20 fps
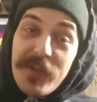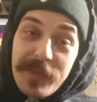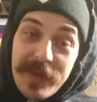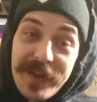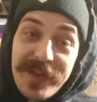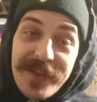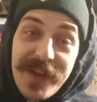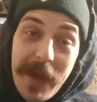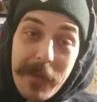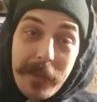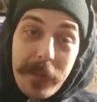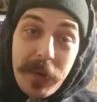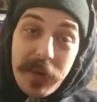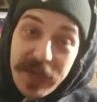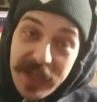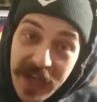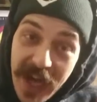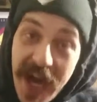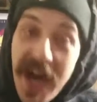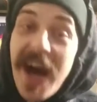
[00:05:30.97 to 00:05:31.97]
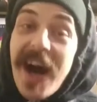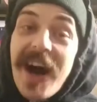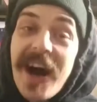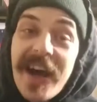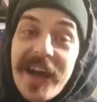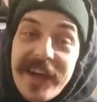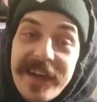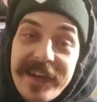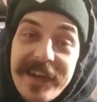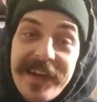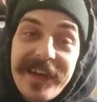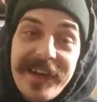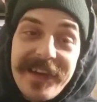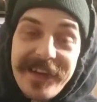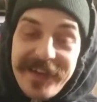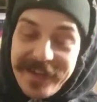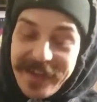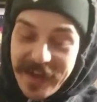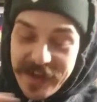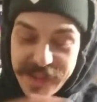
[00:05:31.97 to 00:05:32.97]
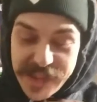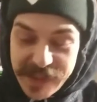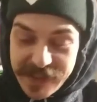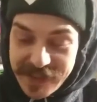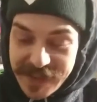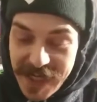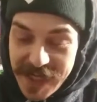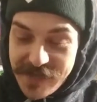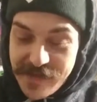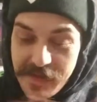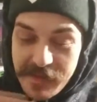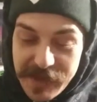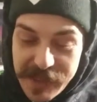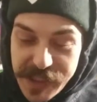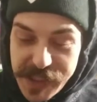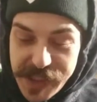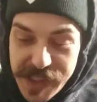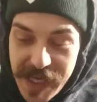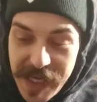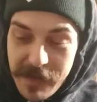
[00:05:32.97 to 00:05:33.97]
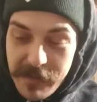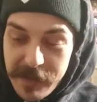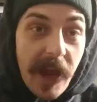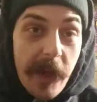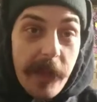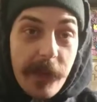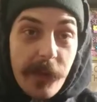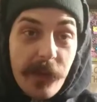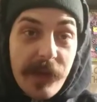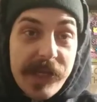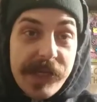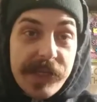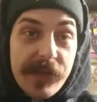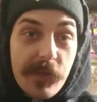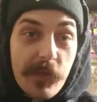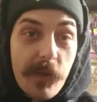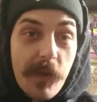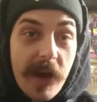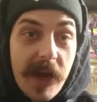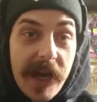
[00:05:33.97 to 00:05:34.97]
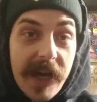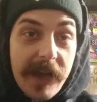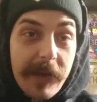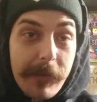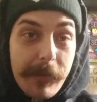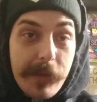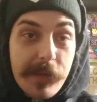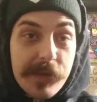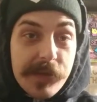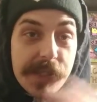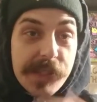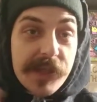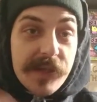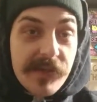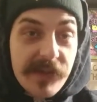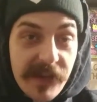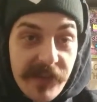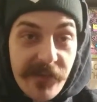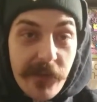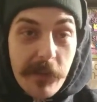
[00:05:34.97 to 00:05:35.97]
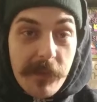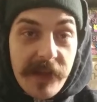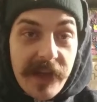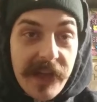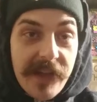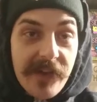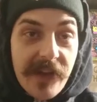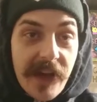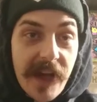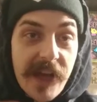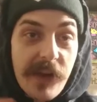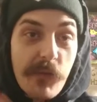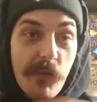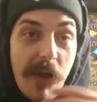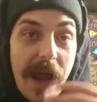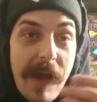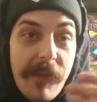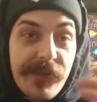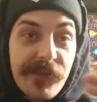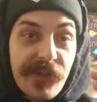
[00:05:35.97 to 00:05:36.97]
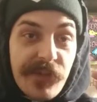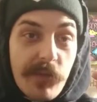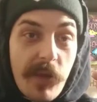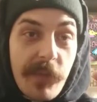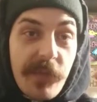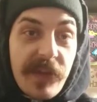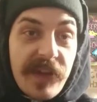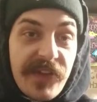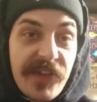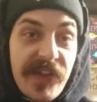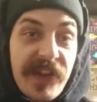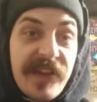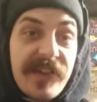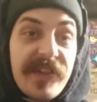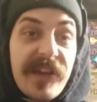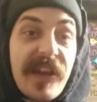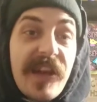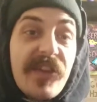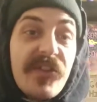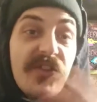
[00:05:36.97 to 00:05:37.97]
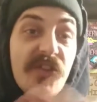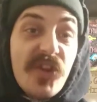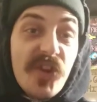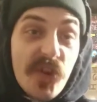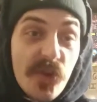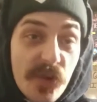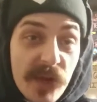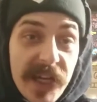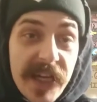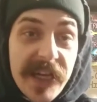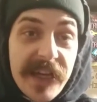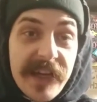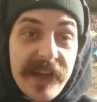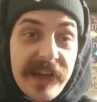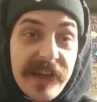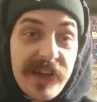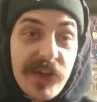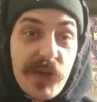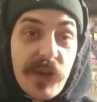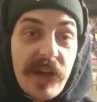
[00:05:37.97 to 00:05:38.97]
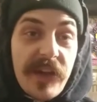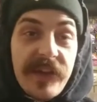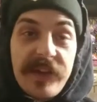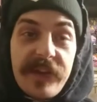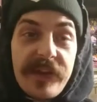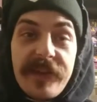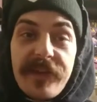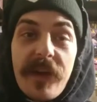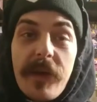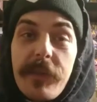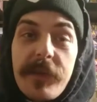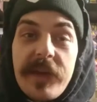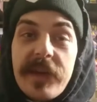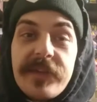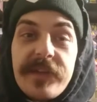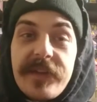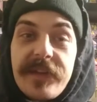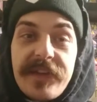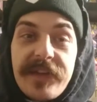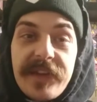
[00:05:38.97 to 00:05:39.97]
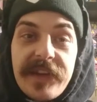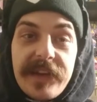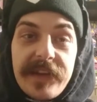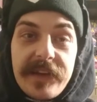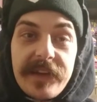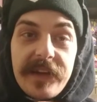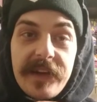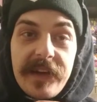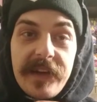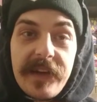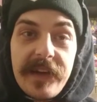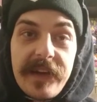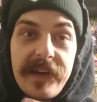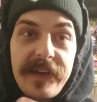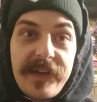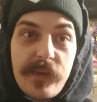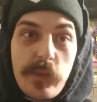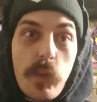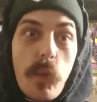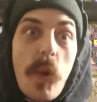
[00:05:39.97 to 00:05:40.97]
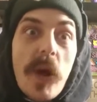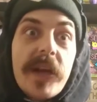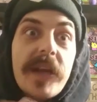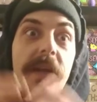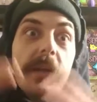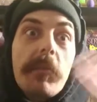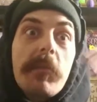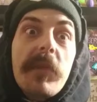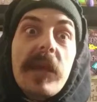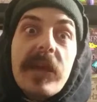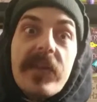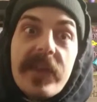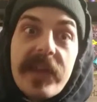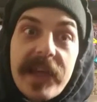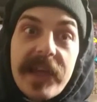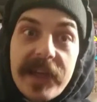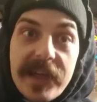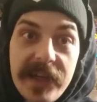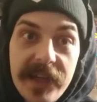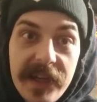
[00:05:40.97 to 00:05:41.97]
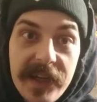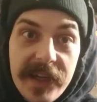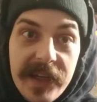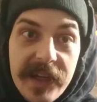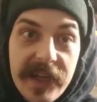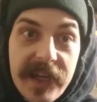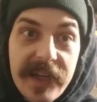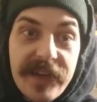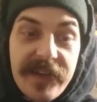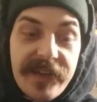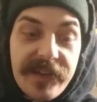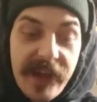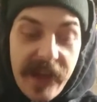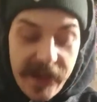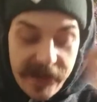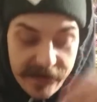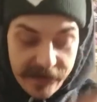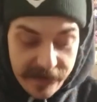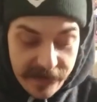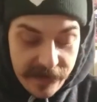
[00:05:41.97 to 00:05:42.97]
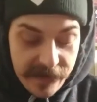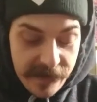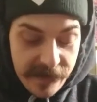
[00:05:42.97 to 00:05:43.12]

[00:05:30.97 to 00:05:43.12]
has been set pretty high. That's what I'm gonna say. And the reason why, personally, for me, like, I grab the Swampthing things that I do is it's not because it's like he's 1 in a million. It's that